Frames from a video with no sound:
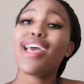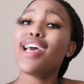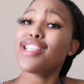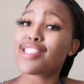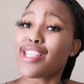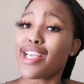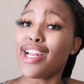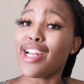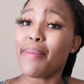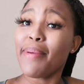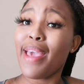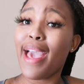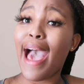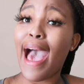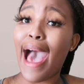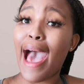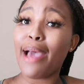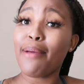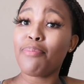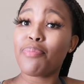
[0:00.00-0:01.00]
it's gonna be a
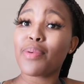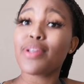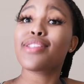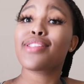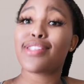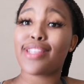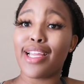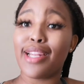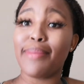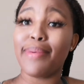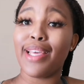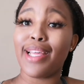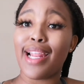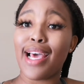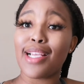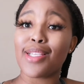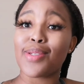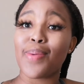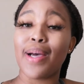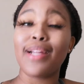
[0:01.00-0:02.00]
hype. It's gonna be a
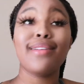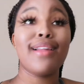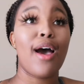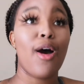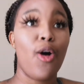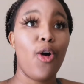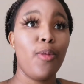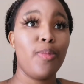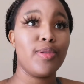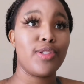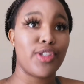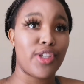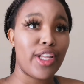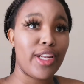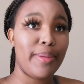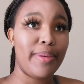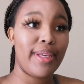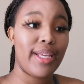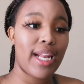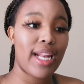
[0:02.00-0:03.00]
nice one. I hope it's
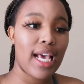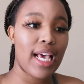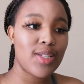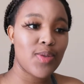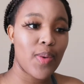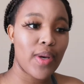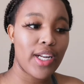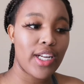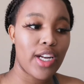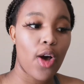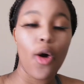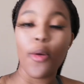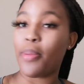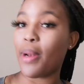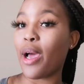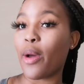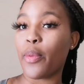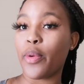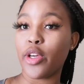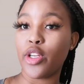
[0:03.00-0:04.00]
gonna be a nice one, and I hope
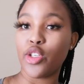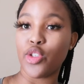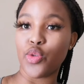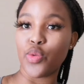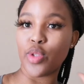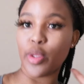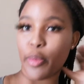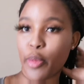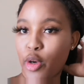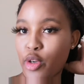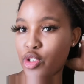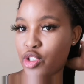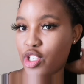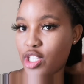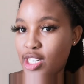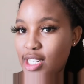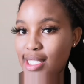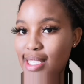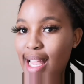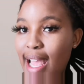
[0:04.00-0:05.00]
like we're gonna do the
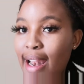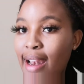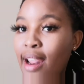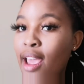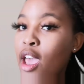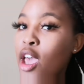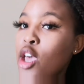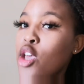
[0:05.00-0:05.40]
most. You understand?